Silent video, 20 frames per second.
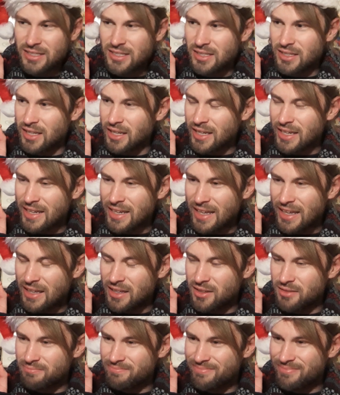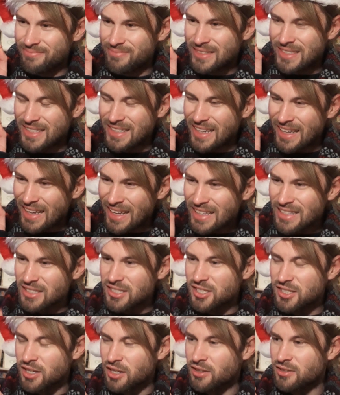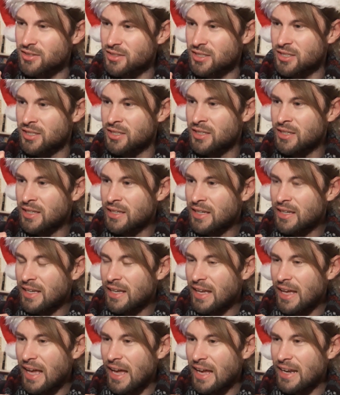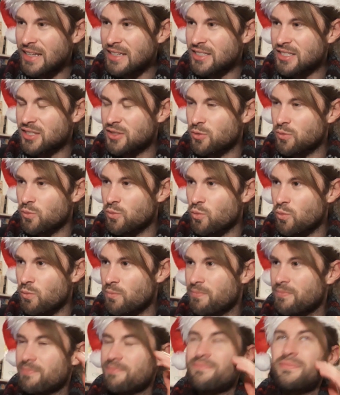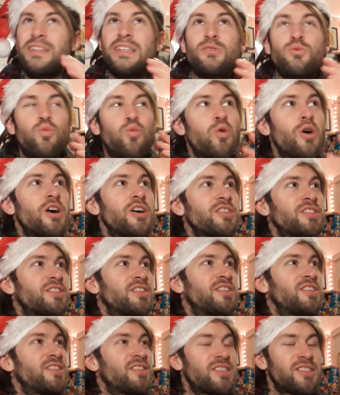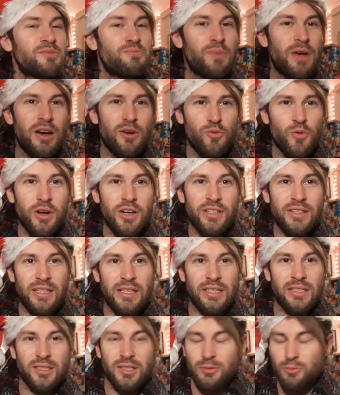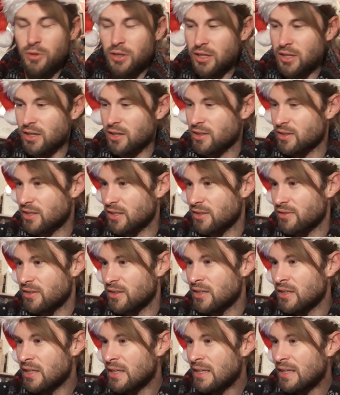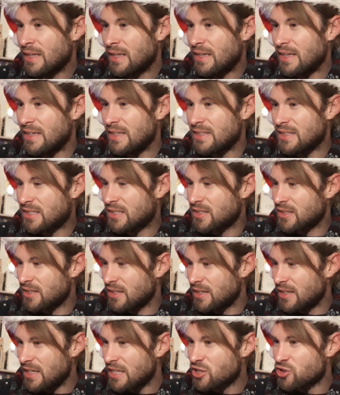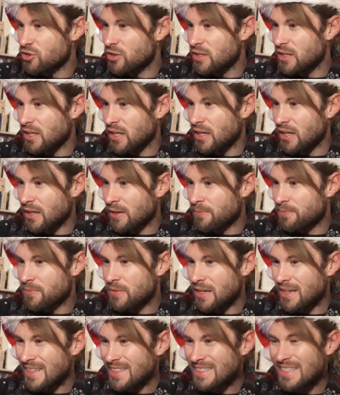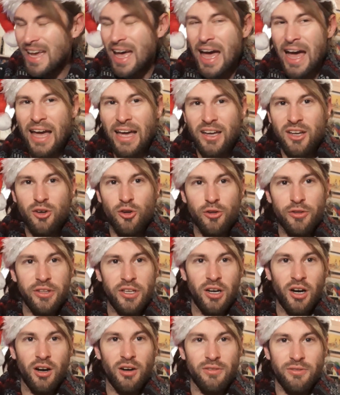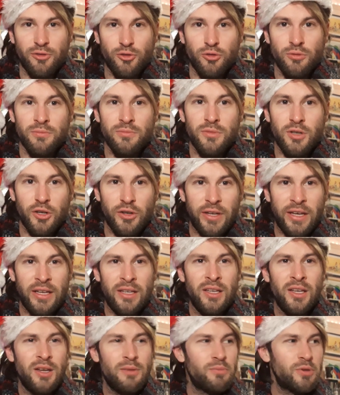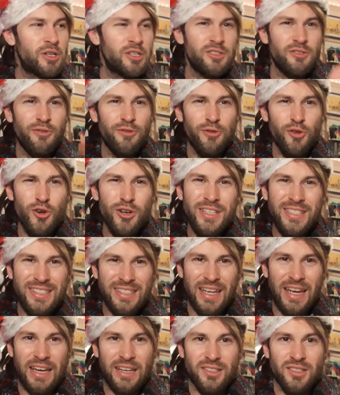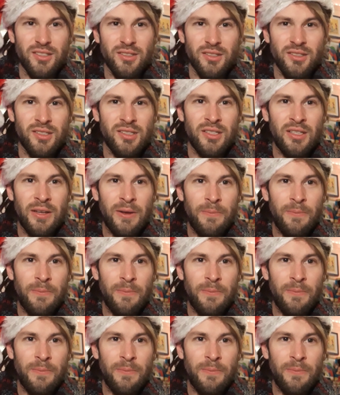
like an insult, and it's worse than it. There's a better word there somewhere, I can't think of it. It's literally like an attack on the art form, okay? Because voice actors